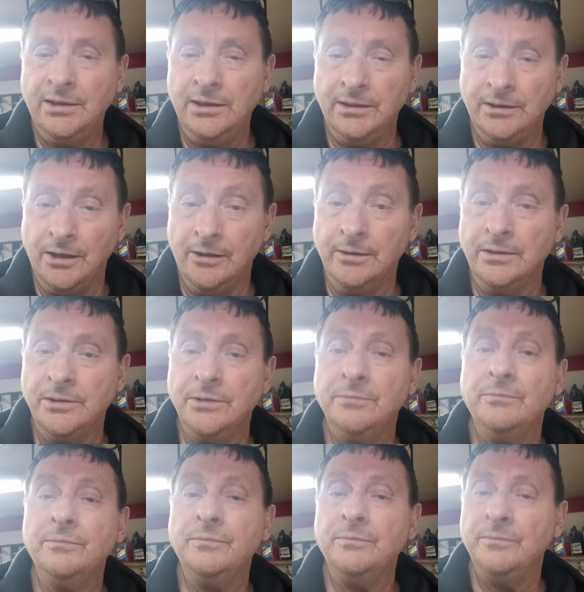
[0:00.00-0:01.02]
and go to
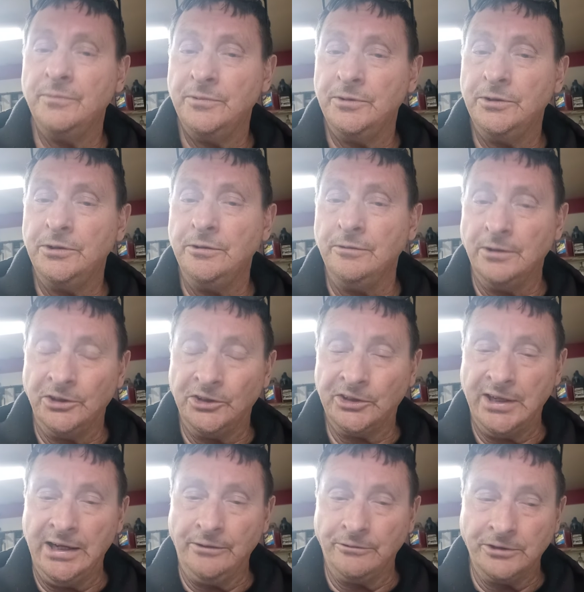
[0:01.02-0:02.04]
do the
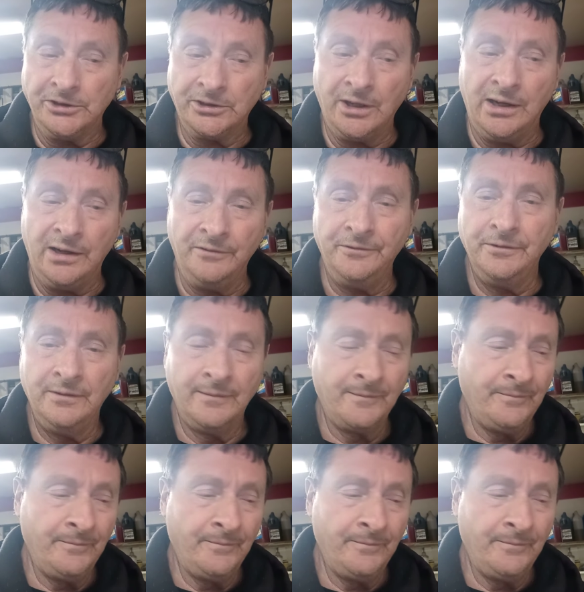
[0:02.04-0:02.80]
standard stuff